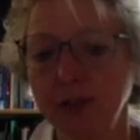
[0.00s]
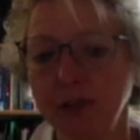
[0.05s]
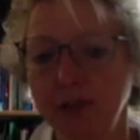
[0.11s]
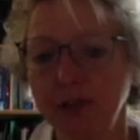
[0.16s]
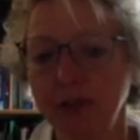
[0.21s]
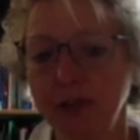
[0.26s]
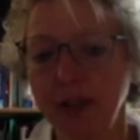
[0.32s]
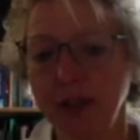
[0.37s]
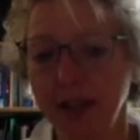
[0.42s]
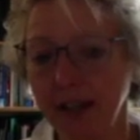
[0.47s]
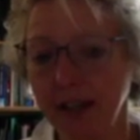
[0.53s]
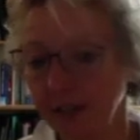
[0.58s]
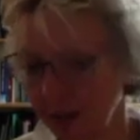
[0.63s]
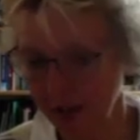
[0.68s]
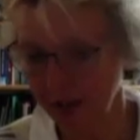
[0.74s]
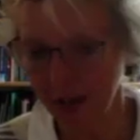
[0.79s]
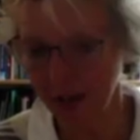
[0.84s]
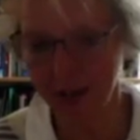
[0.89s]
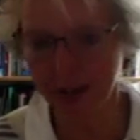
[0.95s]
of
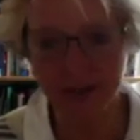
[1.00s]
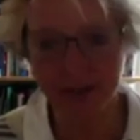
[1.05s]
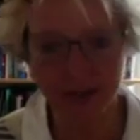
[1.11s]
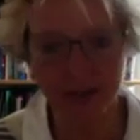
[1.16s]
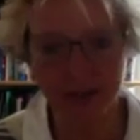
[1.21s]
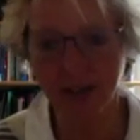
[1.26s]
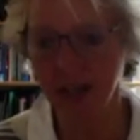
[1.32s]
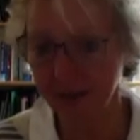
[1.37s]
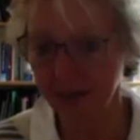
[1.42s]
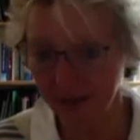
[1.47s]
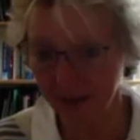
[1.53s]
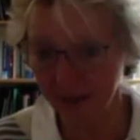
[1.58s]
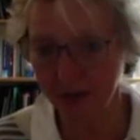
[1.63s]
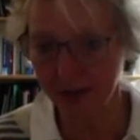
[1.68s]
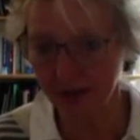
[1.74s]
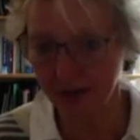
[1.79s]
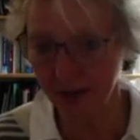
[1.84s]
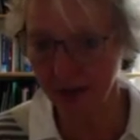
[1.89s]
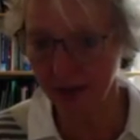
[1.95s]
exercises,
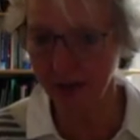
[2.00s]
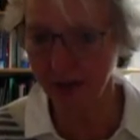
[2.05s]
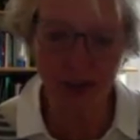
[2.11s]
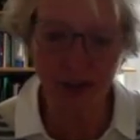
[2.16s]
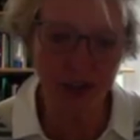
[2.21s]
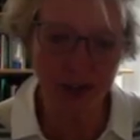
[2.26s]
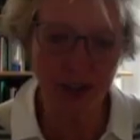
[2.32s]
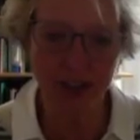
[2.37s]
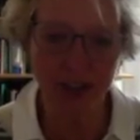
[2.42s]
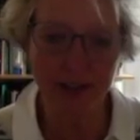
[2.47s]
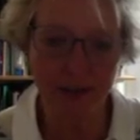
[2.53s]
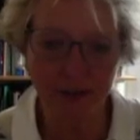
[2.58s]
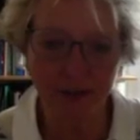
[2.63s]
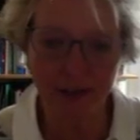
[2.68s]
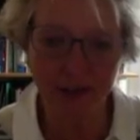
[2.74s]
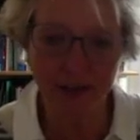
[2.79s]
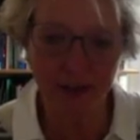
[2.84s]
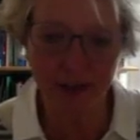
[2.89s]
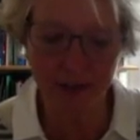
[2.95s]
activities, functional
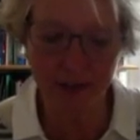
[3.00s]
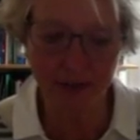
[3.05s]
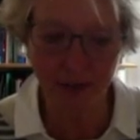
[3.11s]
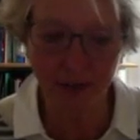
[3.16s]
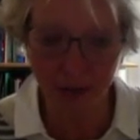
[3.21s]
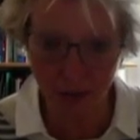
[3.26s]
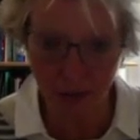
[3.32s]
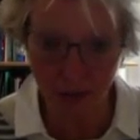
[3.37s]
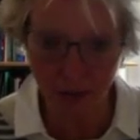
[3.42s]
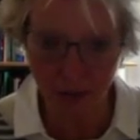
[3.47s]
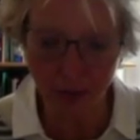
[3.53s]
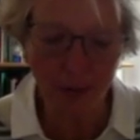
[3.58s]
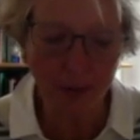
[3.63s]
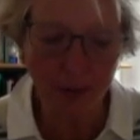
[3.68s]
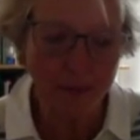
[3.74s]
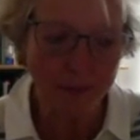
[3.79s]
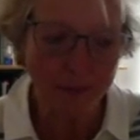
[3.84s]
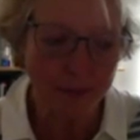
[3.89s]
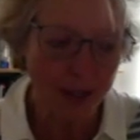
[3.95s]
activities to
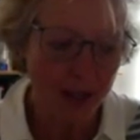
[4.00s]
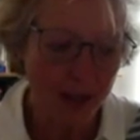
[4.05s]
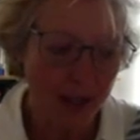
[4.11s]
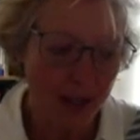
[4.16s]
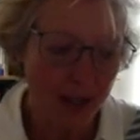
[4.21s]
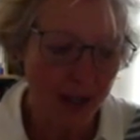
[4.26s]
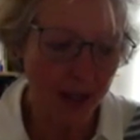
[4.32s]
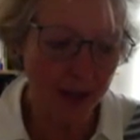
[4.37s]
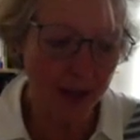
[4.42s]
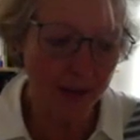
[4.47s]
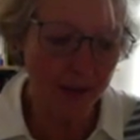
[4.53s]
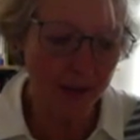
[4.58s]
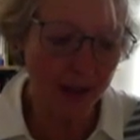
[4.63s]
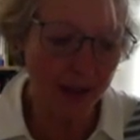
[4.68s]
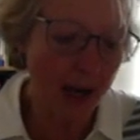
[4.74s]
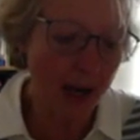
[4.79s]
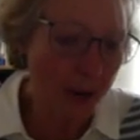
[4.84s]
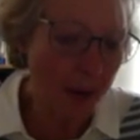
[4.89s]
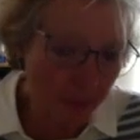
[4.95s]
do,
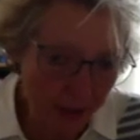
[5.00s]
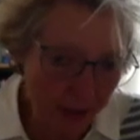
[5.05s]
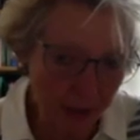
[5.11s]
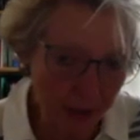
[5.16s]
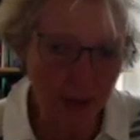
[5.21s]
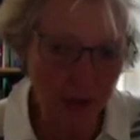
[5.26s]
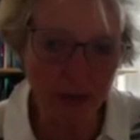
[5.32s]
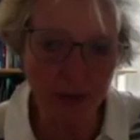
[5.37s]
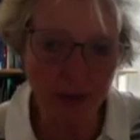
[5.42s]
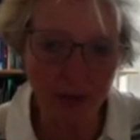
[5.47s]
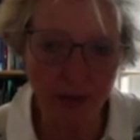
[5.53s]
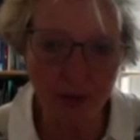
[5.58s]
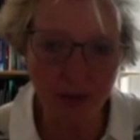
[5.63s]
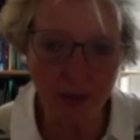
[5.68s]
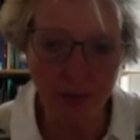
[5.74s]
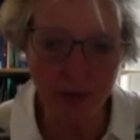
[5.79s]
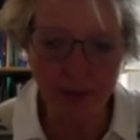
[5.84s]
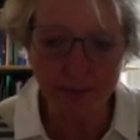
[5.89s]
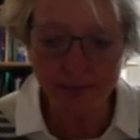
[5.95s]
and how they're going to
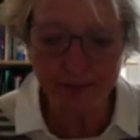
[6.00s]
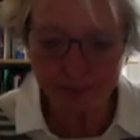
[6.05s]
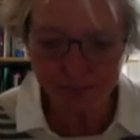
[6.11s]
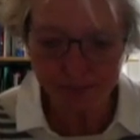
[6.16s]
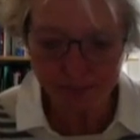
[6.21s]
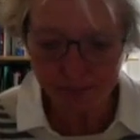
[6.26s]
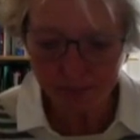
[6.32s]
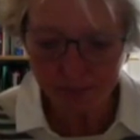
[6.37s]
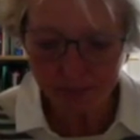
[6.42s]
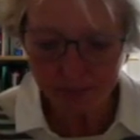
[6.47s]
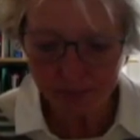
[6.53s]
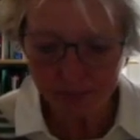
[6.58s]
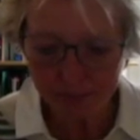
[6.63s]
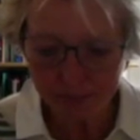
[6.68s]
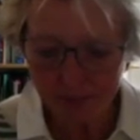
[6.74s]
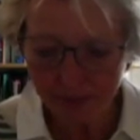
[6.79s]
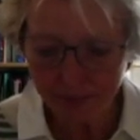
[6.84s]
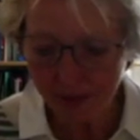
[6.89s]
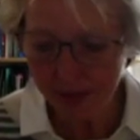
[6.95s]
do them.
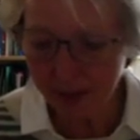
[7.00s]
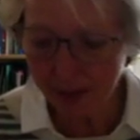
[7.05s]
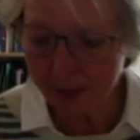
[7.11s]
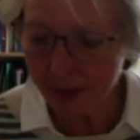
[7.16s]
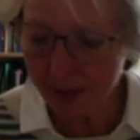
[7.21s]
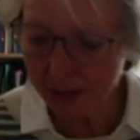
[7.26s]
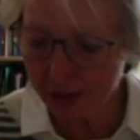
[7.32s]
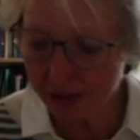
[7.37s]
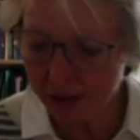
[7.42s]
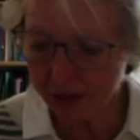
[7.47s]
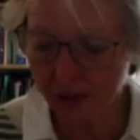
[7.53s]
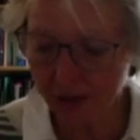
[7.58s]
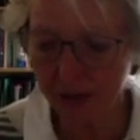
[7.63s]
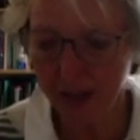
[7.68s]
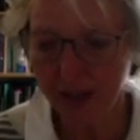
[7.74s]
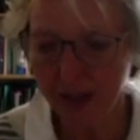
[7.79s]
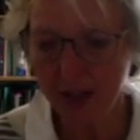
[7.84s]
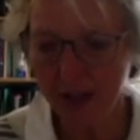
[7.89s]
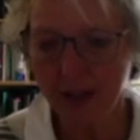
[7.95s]
The
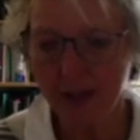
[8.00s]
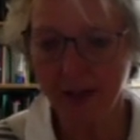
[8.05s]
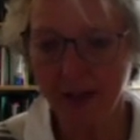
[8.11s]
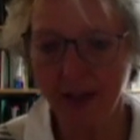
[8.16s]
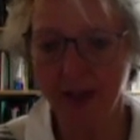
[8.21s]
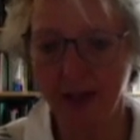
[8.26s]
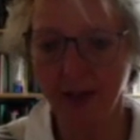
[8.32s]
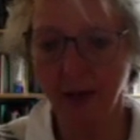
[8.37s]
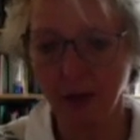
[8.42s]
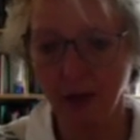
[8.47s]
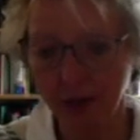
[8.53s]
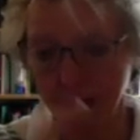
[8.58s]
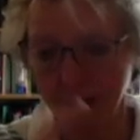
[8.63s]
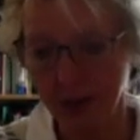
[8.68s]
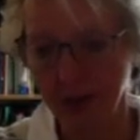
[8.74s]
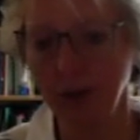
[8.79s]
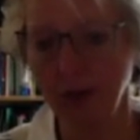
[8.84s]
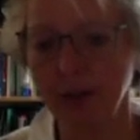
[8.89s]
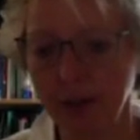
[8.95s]
patient then on
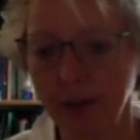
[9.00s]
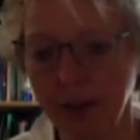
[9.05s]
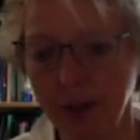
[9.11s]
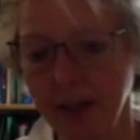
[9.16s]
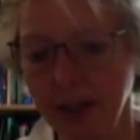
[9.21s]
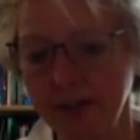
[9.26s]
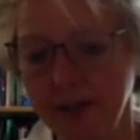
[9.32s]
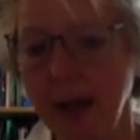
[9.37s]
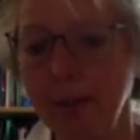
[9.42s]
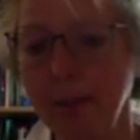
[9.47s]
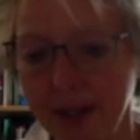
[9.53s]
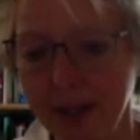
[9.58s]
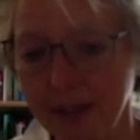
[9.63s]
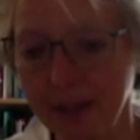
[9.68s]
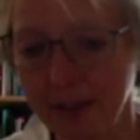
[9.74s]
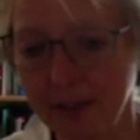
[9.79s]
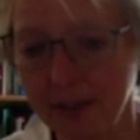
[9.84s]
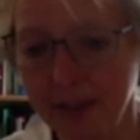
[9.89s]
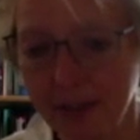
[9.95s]
a
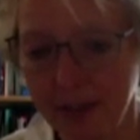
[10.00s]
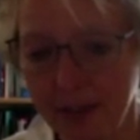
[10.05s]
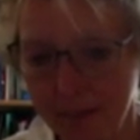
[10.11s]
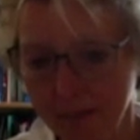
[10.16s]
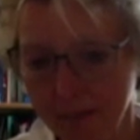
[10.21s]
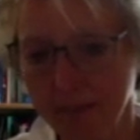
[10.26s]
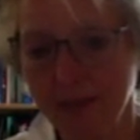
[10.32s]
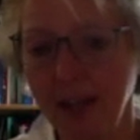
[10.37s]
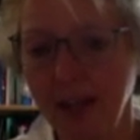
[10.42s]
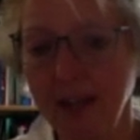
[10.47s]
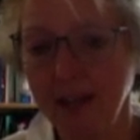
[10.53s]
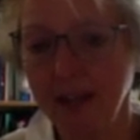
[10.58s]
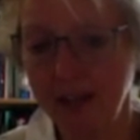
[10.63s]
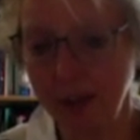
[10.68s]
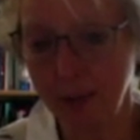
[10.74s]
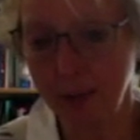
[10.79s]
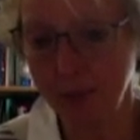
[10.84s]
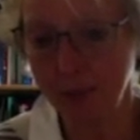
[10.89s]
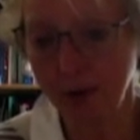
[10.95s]
tablet
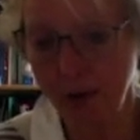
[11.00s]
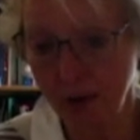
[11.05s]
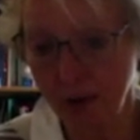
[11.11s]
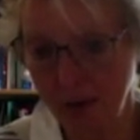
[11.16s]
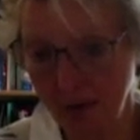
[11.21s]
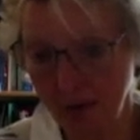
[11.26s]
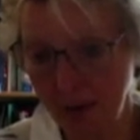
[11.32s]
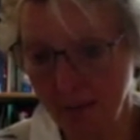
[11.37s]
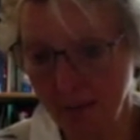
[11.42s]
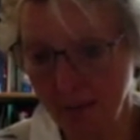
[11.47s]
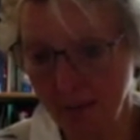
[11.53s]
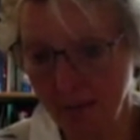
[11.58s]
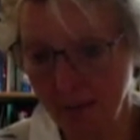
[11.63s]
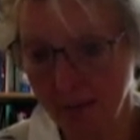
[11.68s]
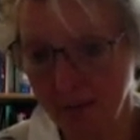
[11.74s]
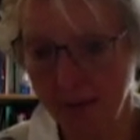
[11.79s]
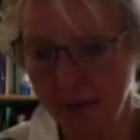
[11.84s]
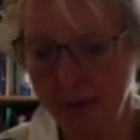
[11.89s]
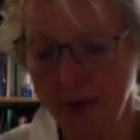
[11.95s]
gets this program
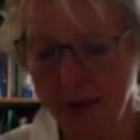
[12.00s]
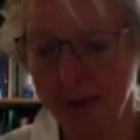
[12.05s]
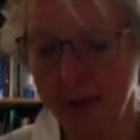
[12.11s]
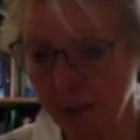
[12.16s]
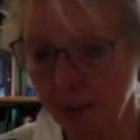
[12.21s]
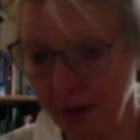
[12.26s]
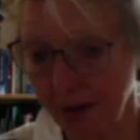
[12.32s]
for them to